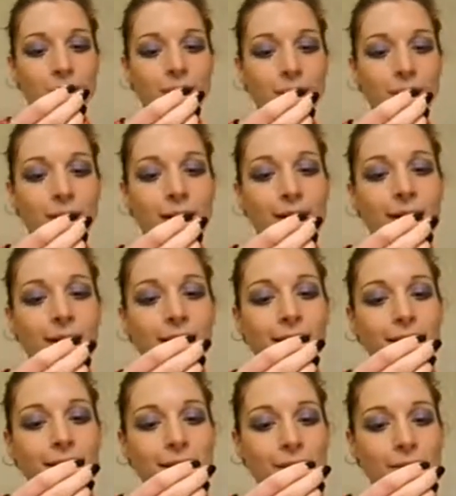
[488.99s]
and it's by
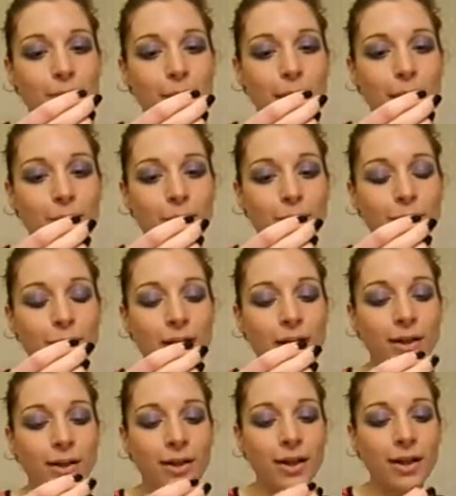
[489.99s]
Mavala,
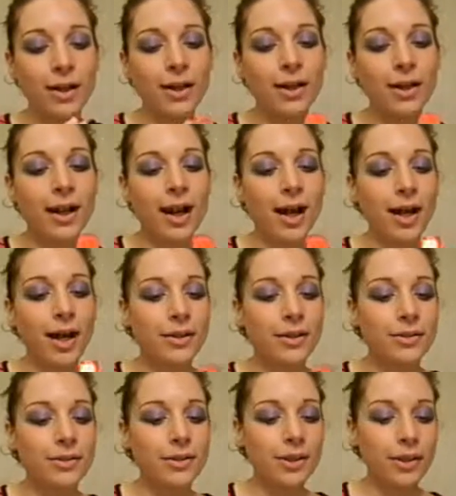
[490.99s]
and
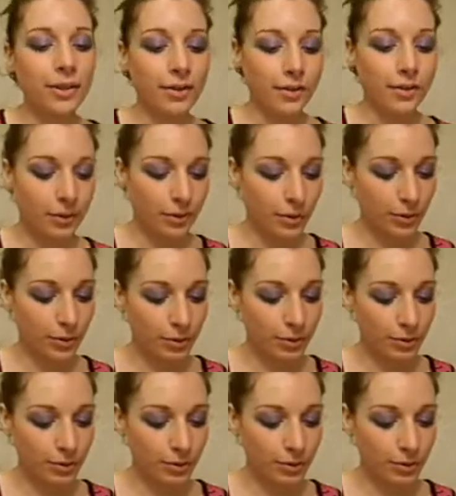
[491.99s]
it's called